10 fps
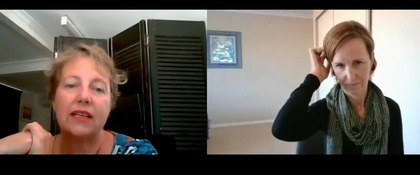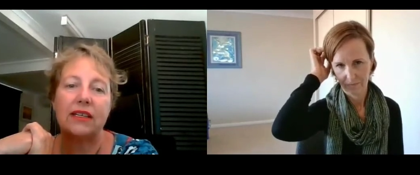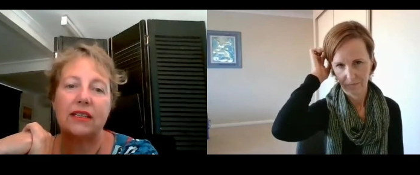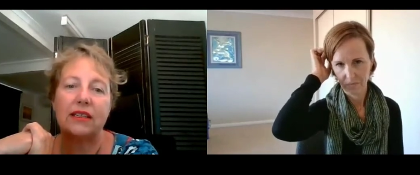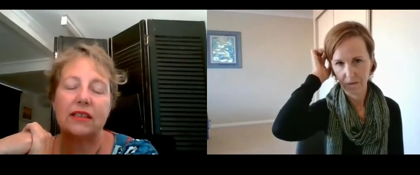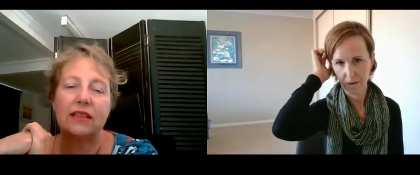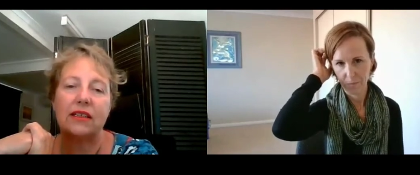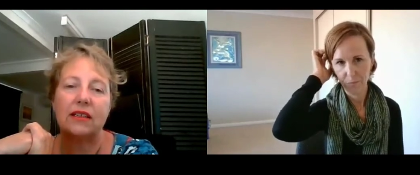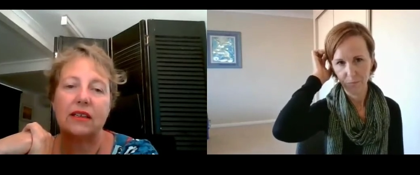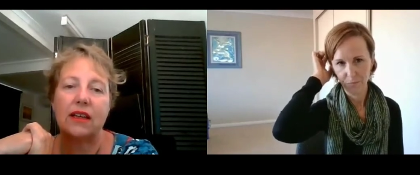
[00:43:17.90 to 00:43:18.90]
Speaker 1: it.
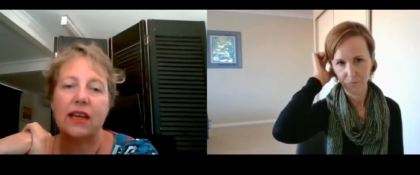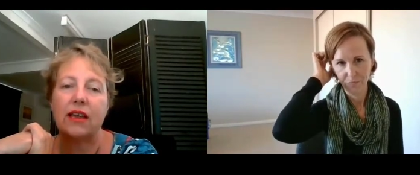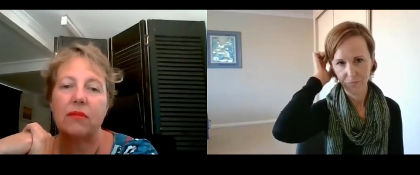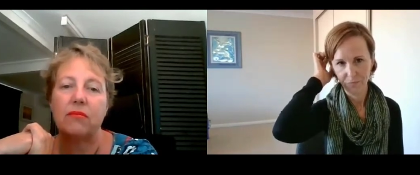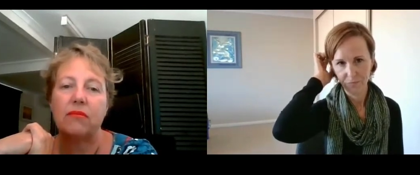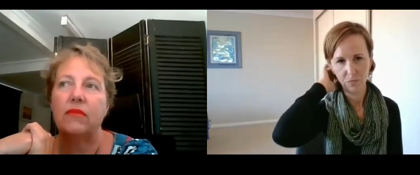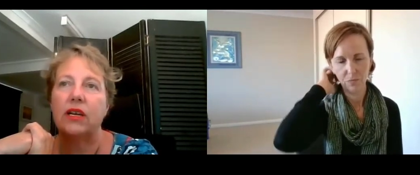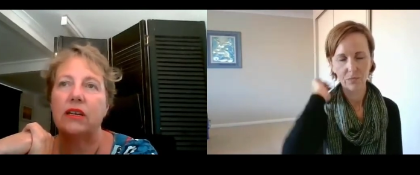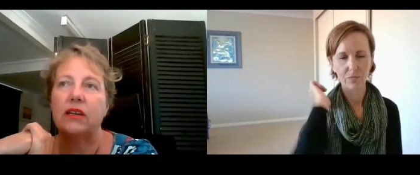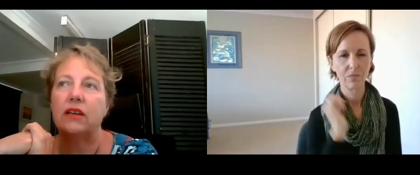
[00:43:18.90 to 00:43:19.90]
Yeah. Um,
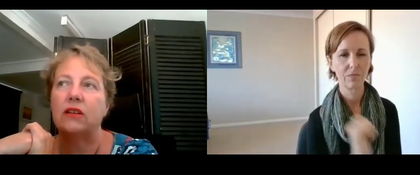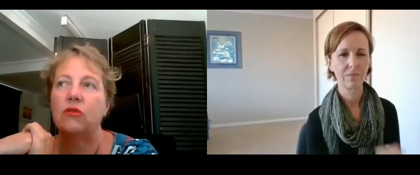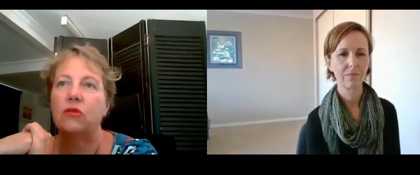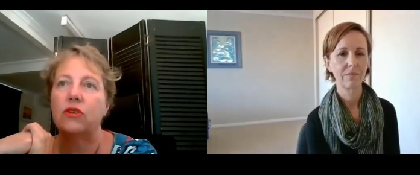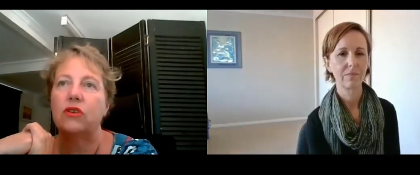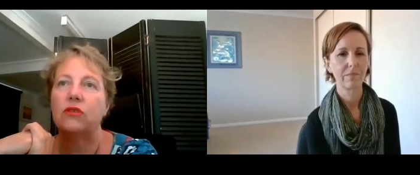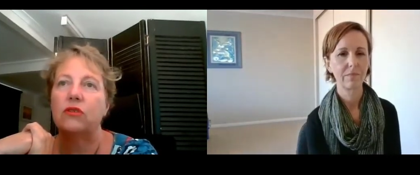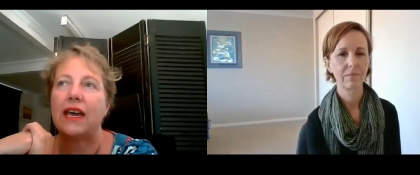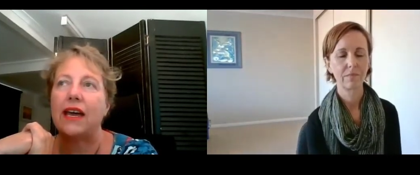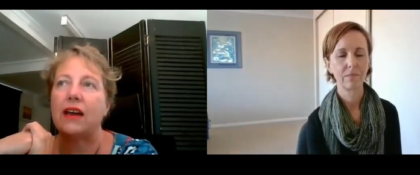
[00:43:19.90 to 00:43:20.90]
and and all the
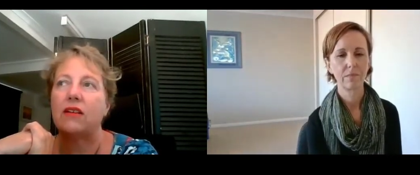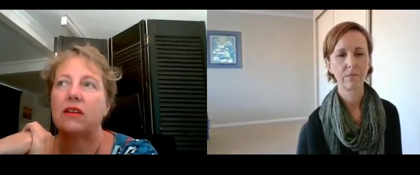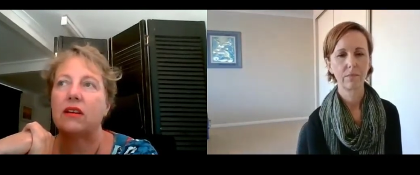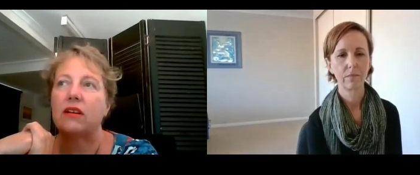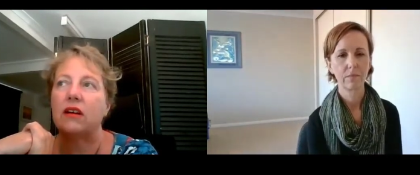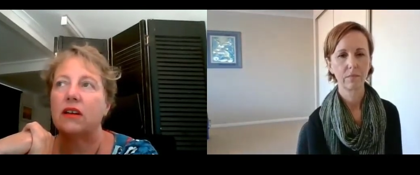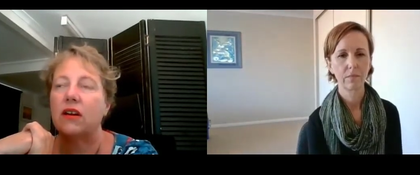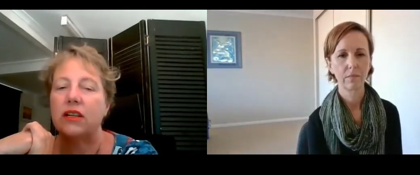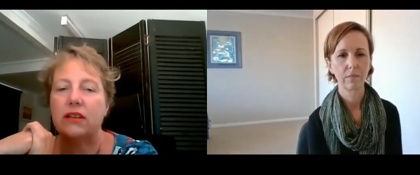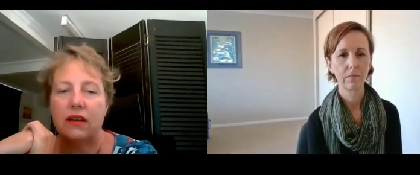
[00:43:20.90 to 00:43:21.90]
girls are. And I,
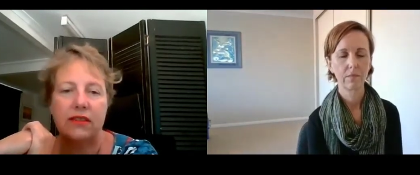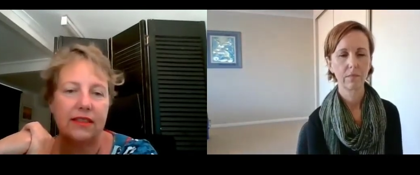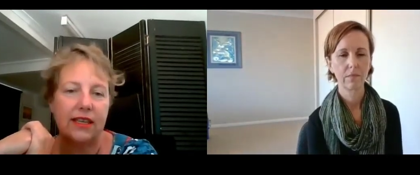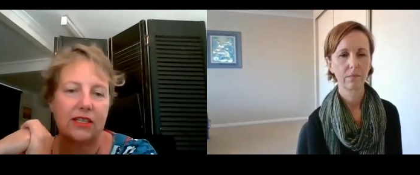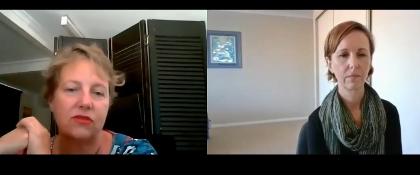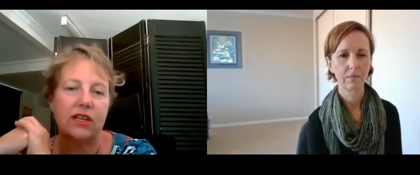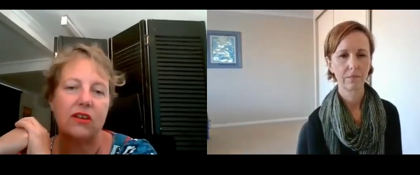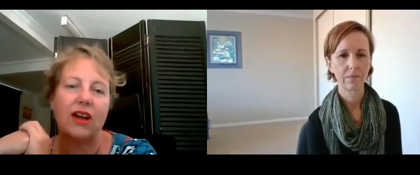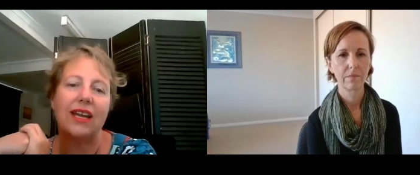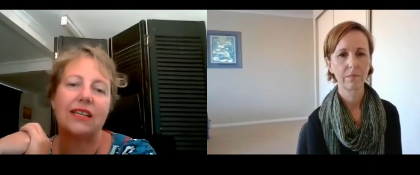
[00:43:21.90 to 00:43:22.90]
I, I think that's really
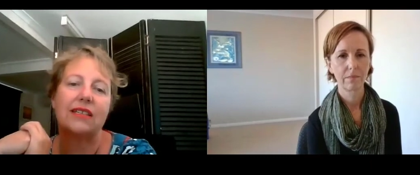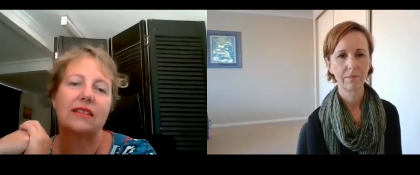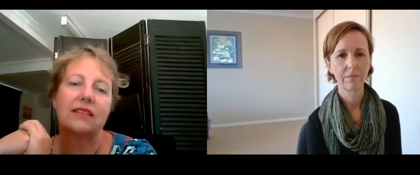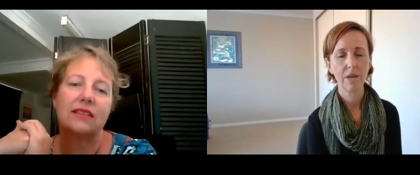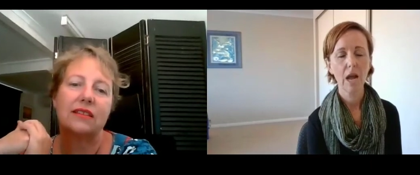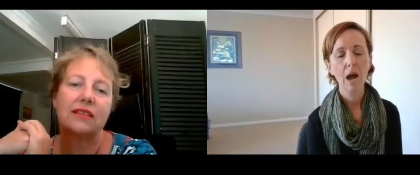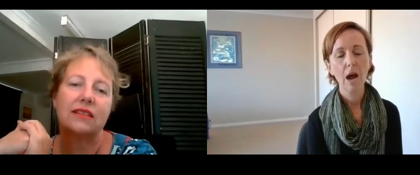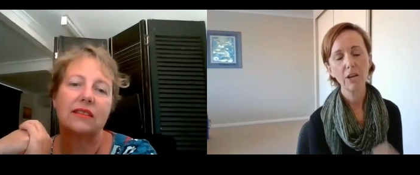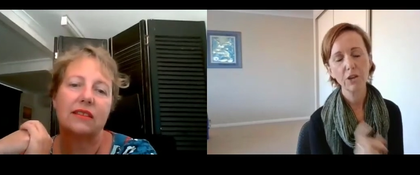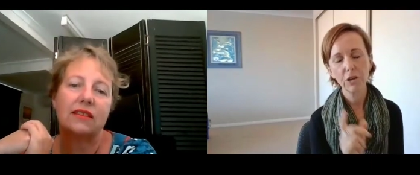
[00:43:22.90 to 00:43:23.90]
great.
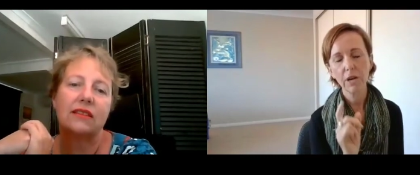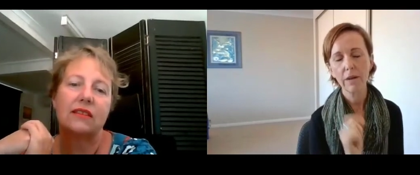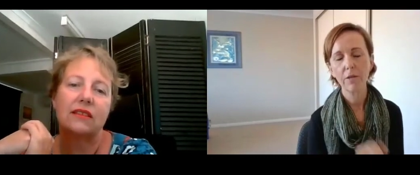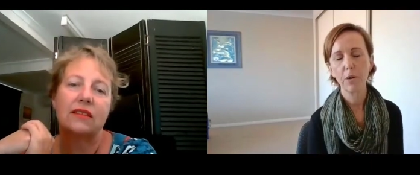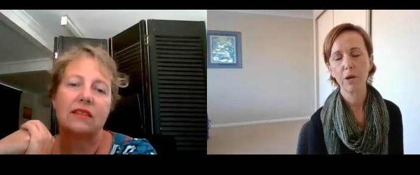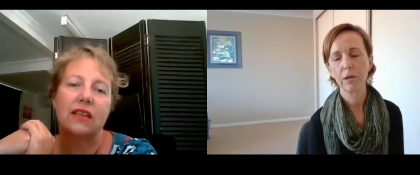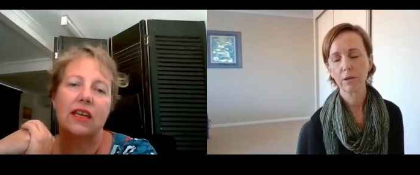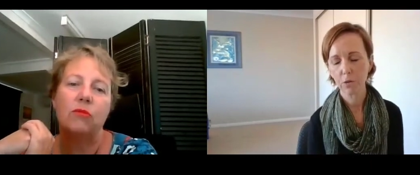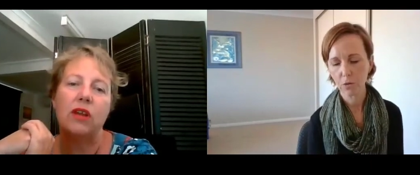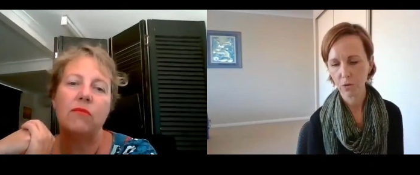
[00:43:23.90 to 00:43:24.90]
Speaker 2: I do have a
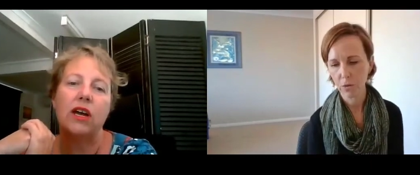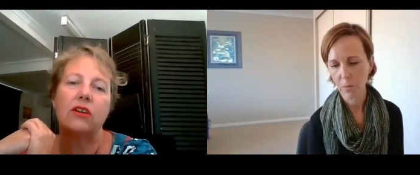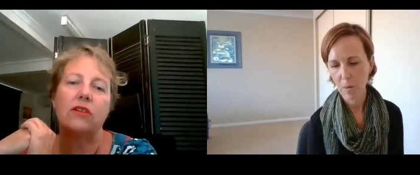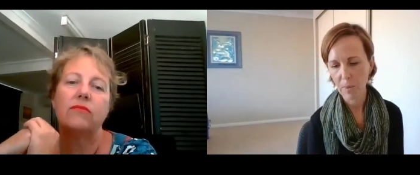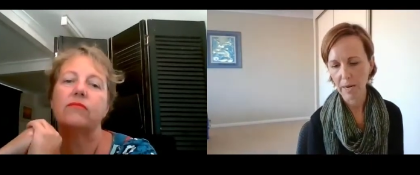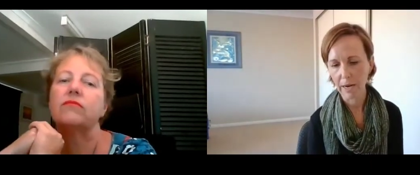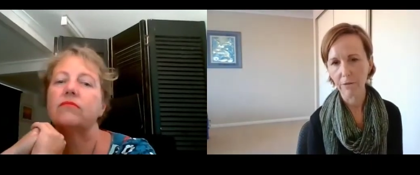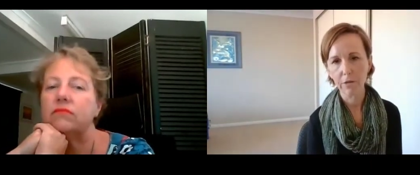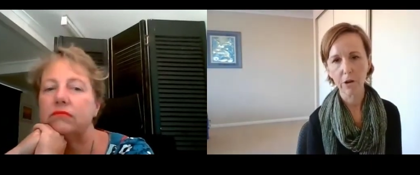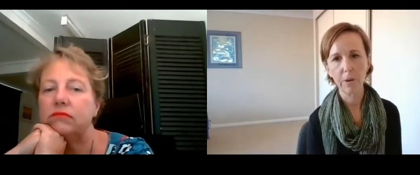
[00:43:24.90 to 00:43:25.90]
personal
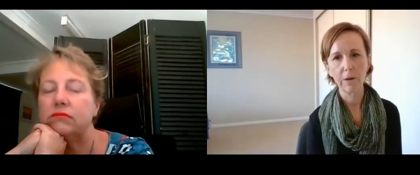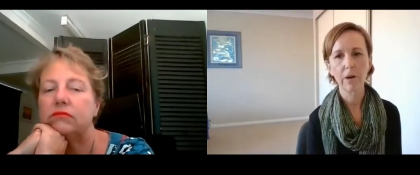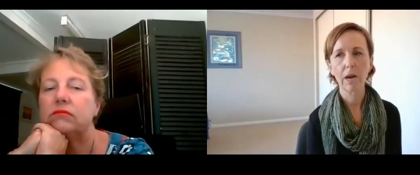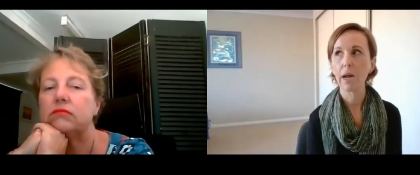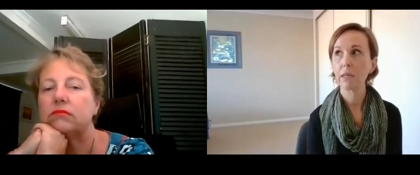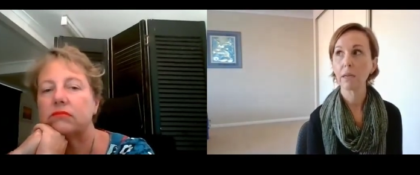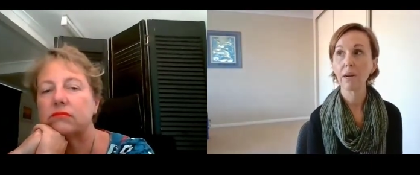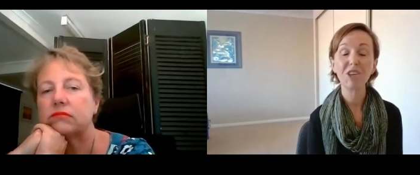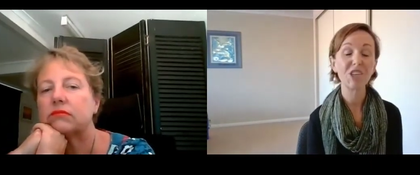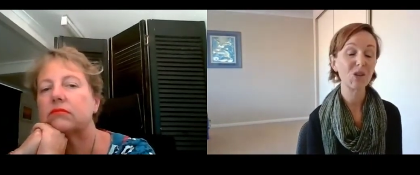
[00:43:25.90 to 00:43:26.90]
belief though in regards that
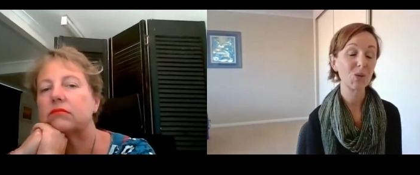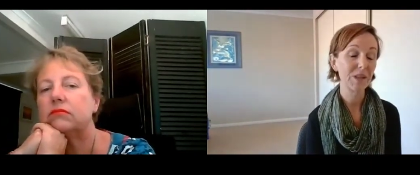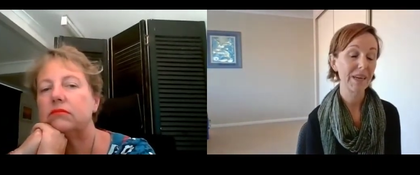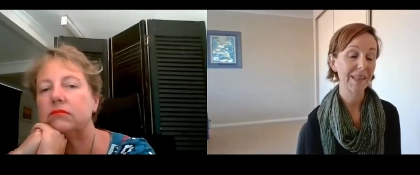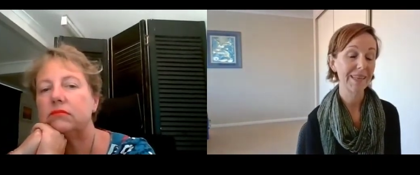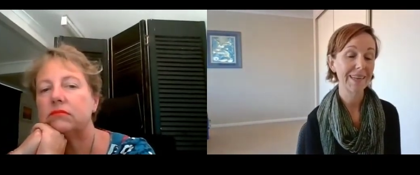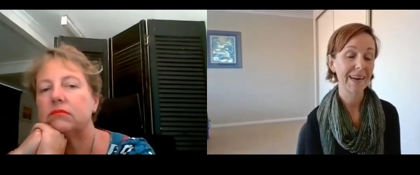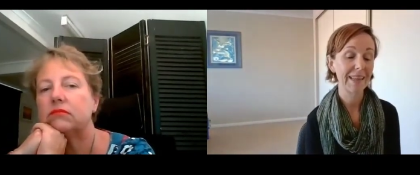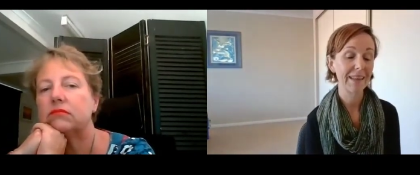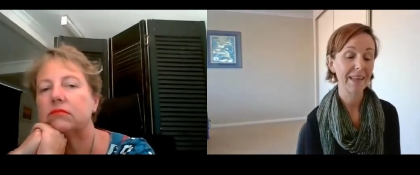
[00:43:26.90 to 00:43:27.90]
I've just saw the other
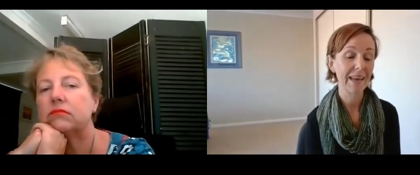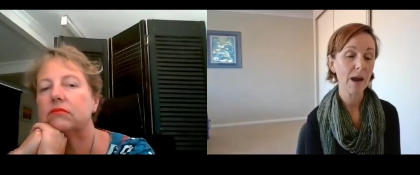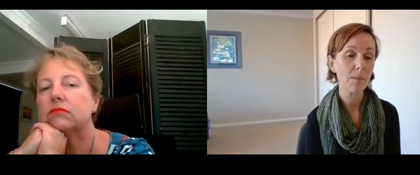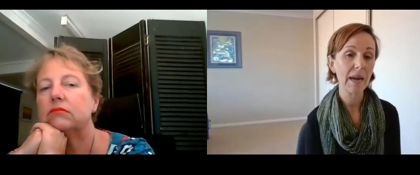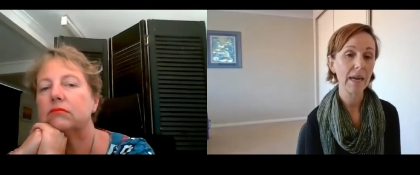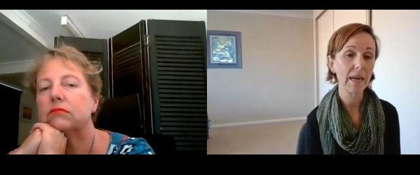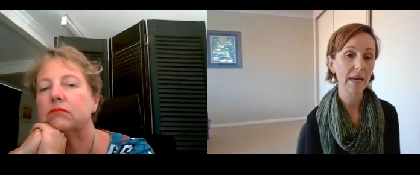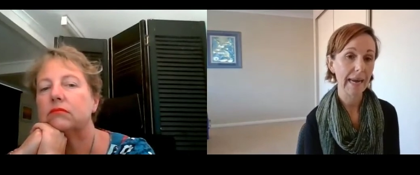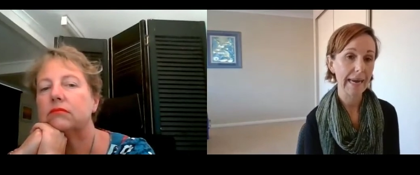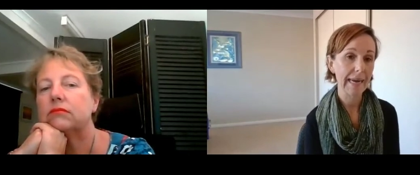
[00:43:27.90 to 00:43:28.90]
day that they're now making
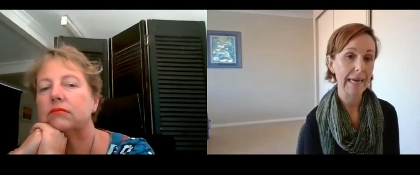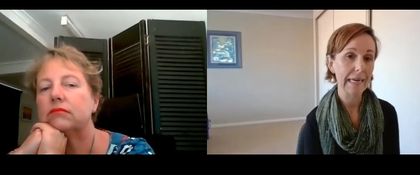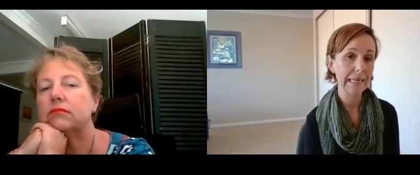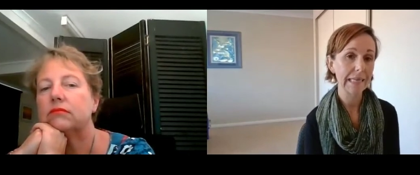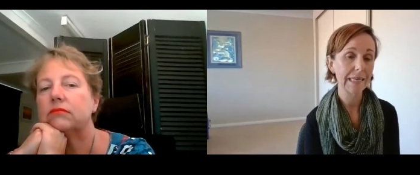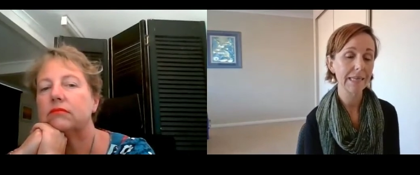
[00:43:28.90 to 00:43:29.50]
leggings